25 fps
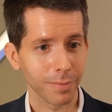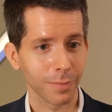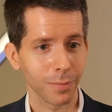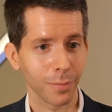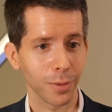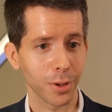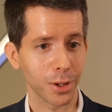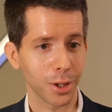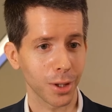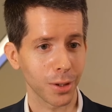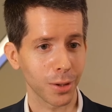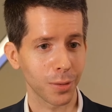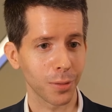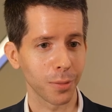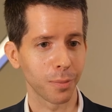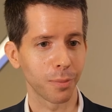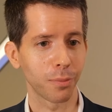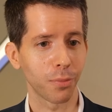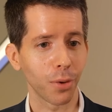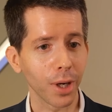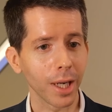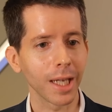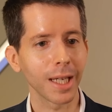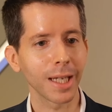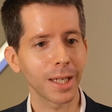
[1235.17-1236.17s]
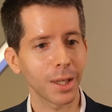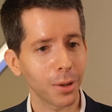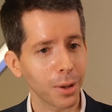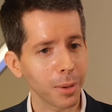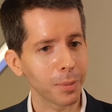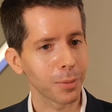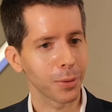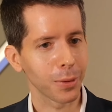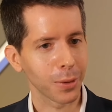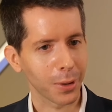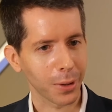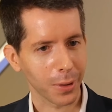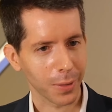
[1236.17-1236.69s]
which is to bring
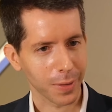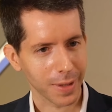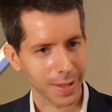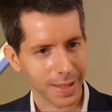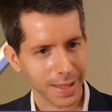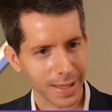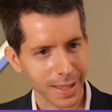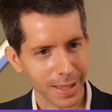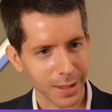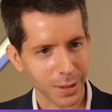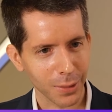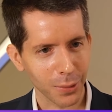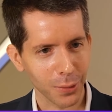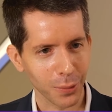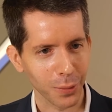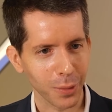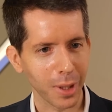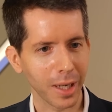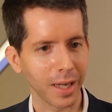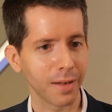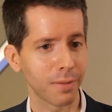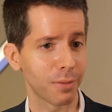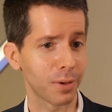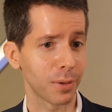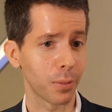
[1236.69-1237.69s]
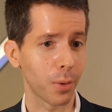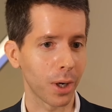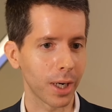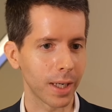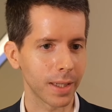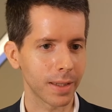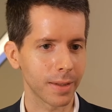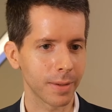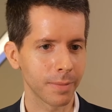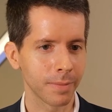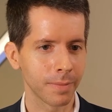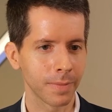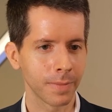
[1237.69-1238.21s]
cryptocurrency to every
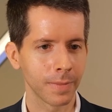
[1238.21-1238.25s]
wallet.